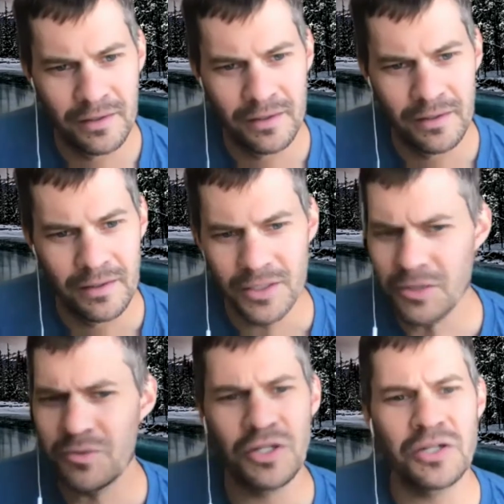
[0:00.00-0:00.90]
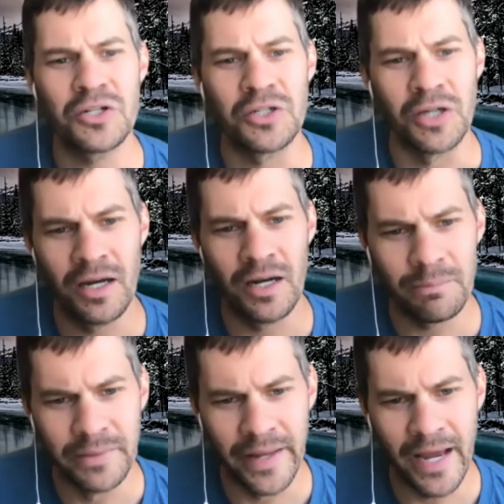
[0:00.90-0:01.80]
You just shut up
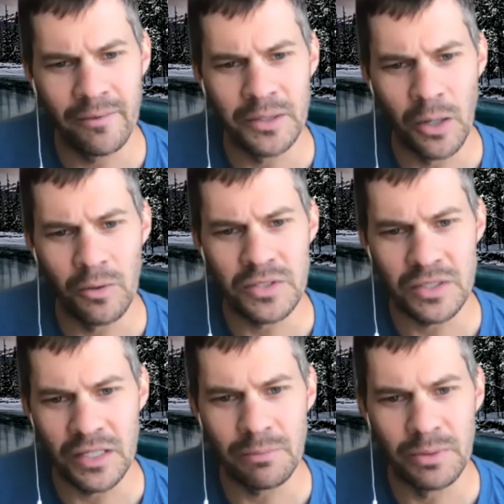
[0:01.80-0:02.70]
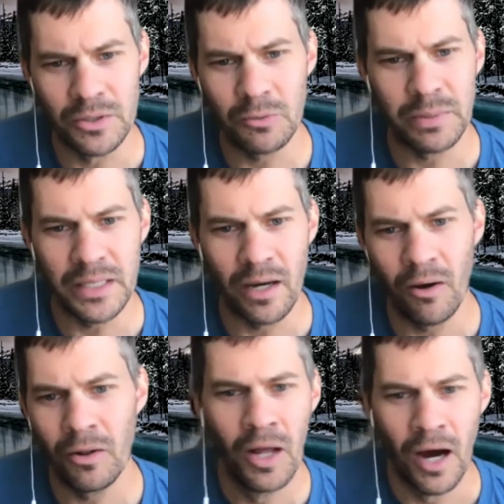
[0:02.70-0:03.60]
now and go to sleep, and you'll be all
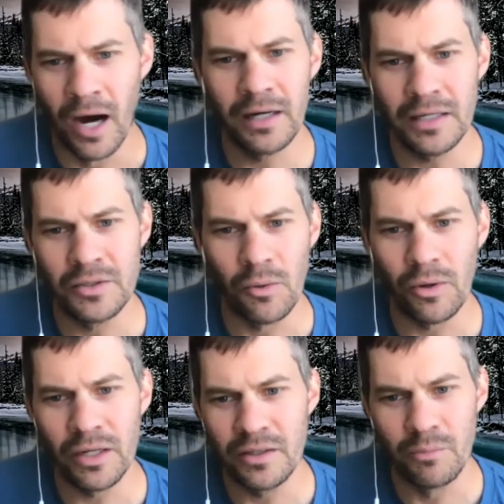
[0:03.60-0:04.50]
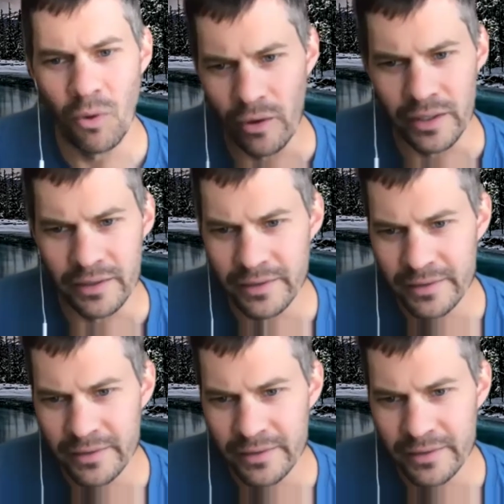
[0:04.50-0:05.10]
hunky-dory in the morning.